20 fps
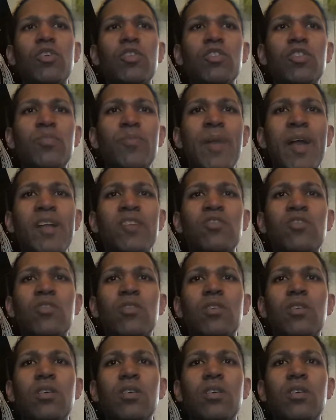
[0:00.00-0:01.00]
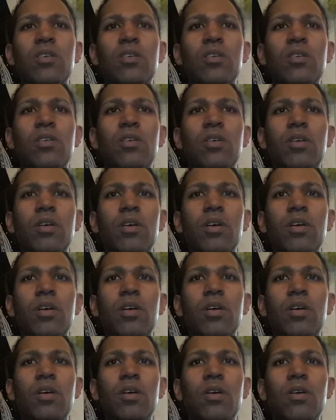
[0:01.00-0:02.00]
of this match
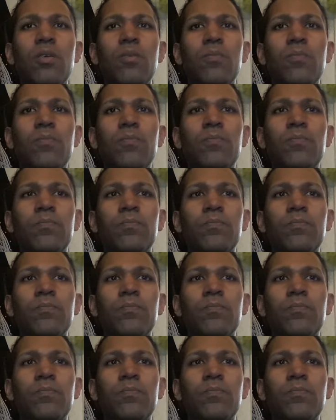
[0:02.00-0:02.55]
um,